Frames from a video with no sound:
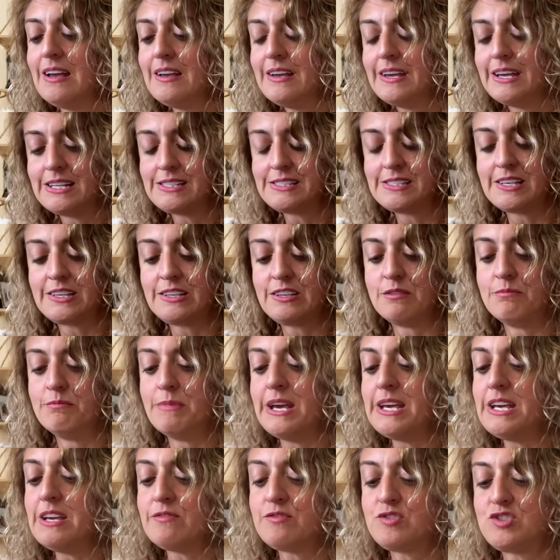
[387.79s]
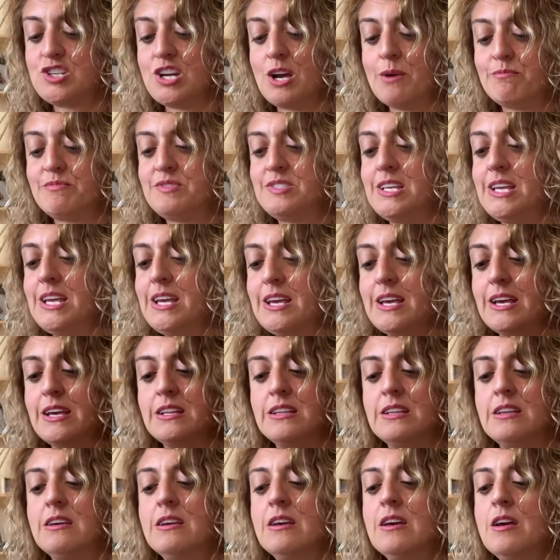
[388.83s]
It's like you may have jumped in,
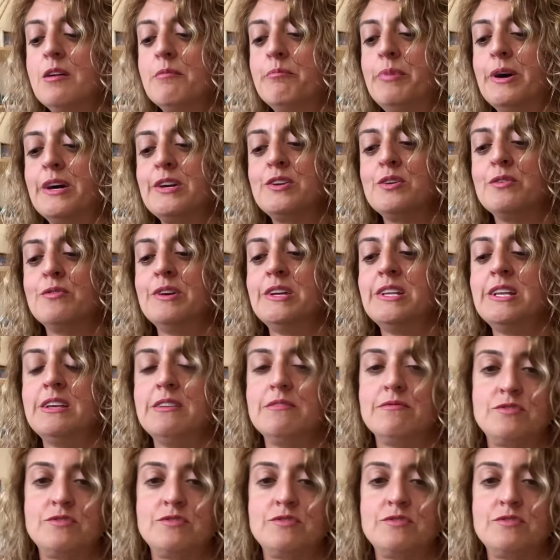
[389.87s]
but you're in it